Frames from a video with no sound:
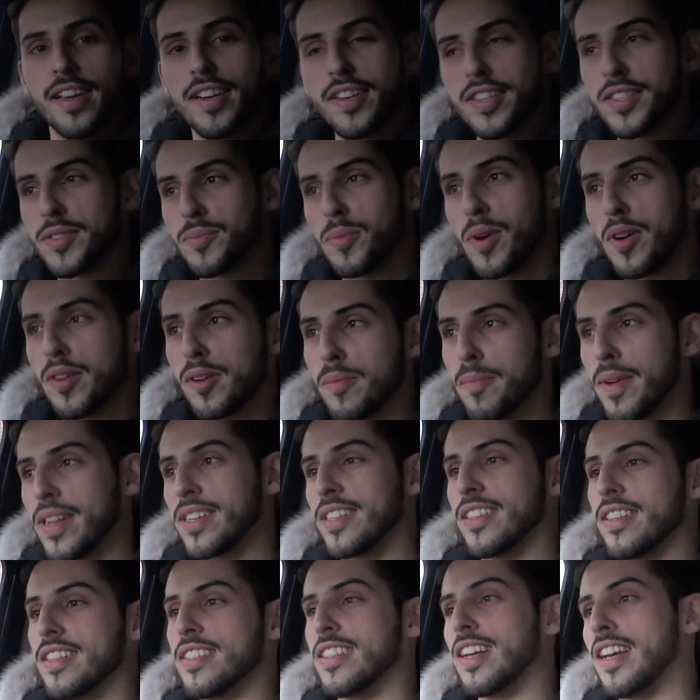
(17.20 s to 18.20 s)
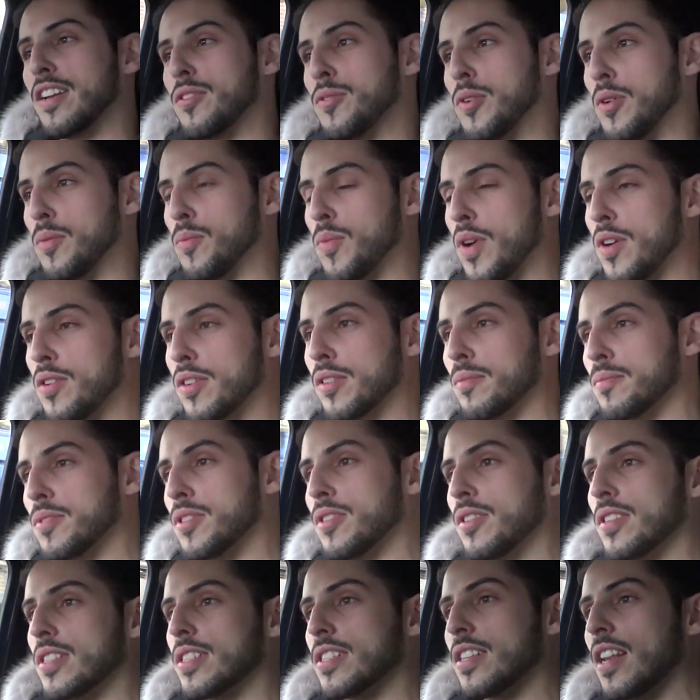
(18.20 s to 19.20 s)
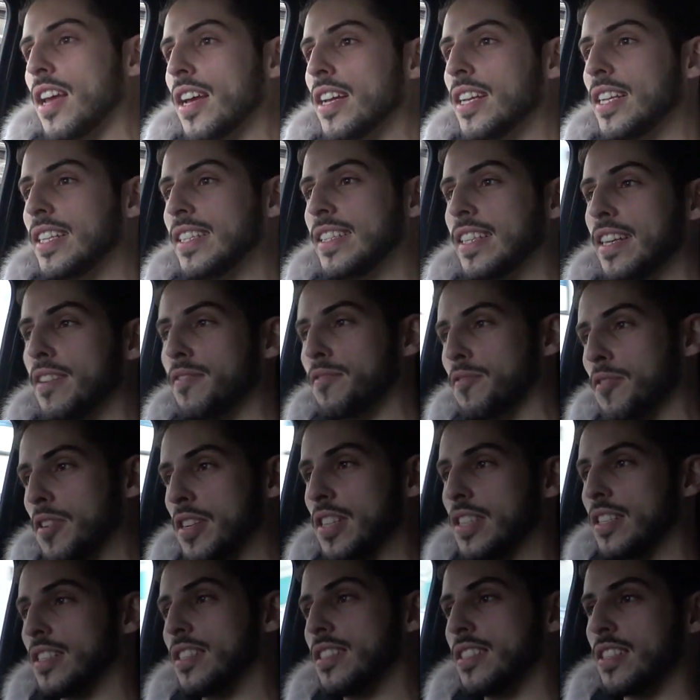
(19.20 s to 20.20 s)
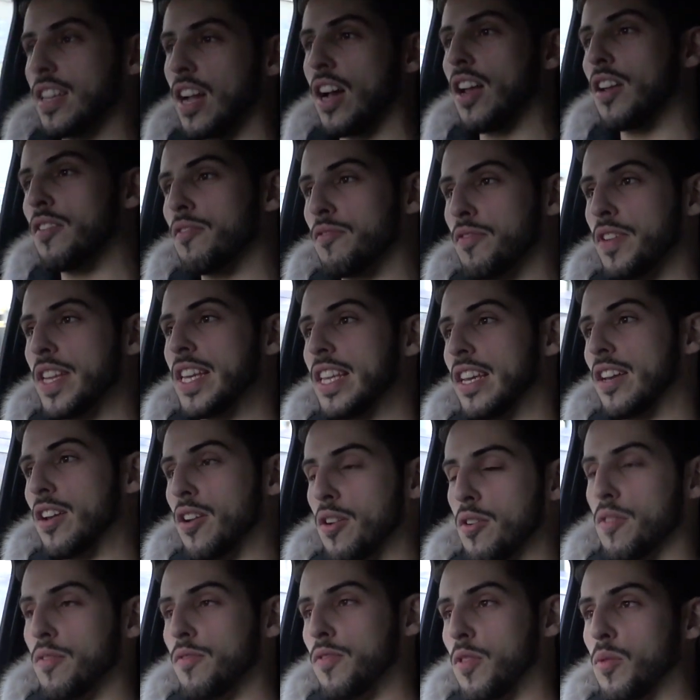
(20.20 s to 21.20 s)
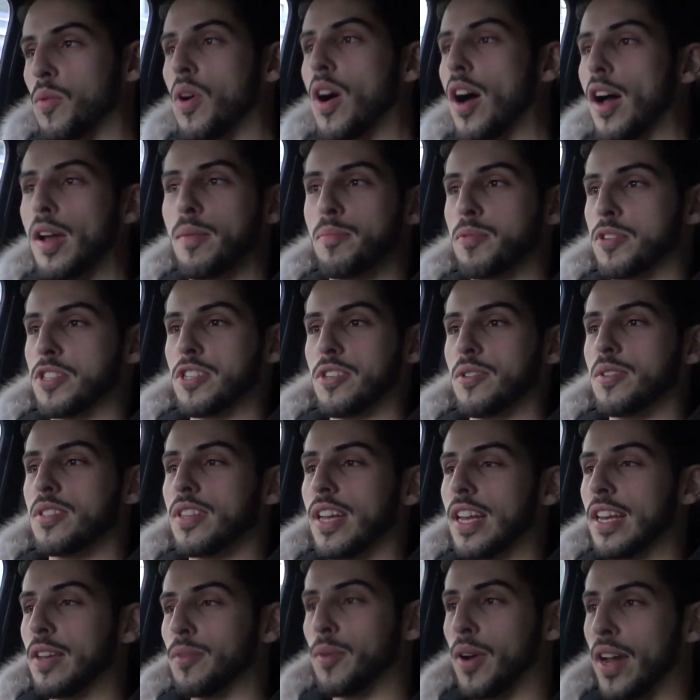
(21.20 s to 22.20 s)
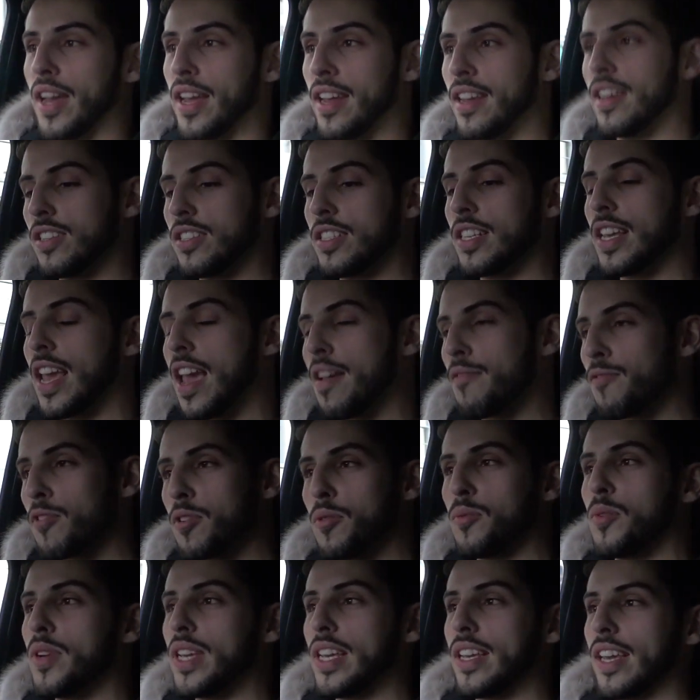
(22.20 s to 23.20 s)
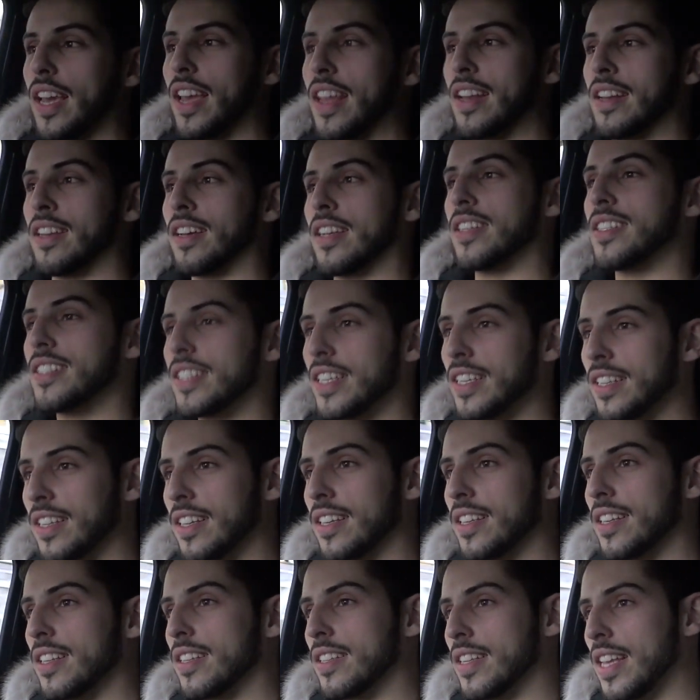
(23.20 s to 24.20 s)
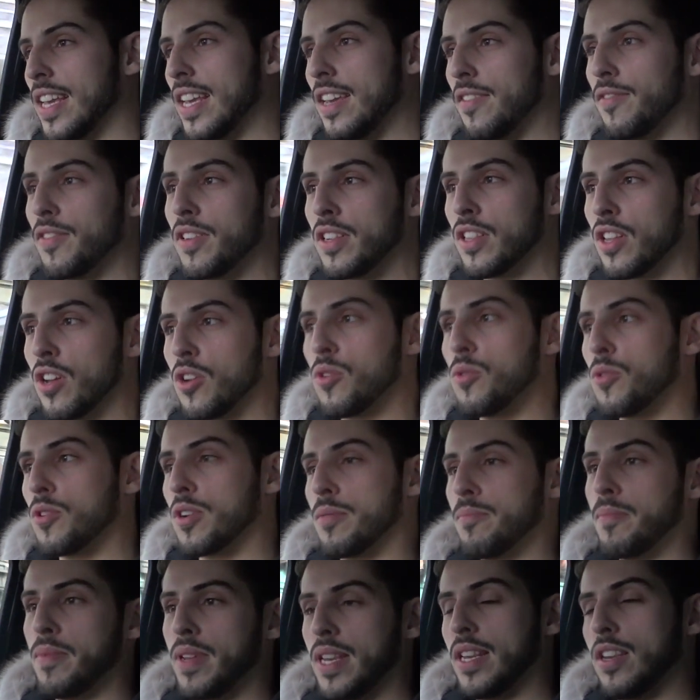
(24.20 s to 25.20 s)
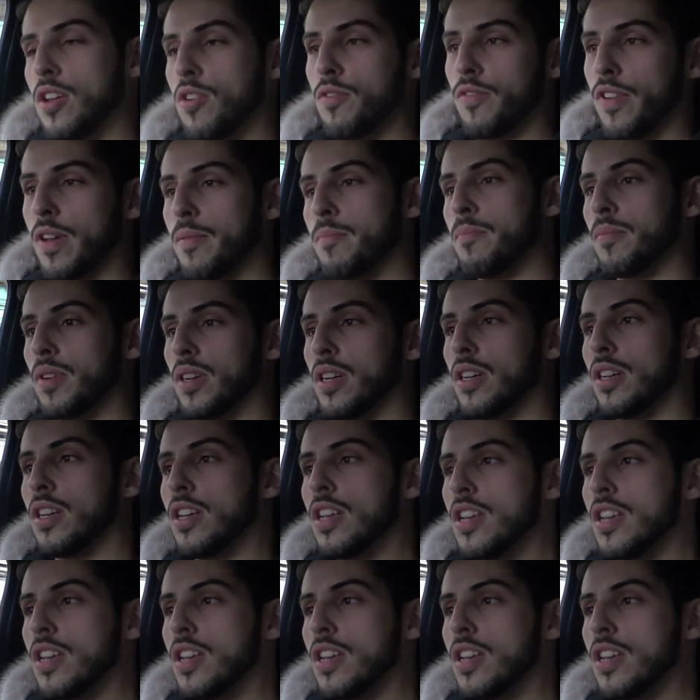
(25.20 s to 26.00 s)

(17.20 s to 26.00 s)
guys, welcome back to the channel and welcome to a slightly different style of video for what I produce anyway. You see, every weekend I see that even though we're in mid-November,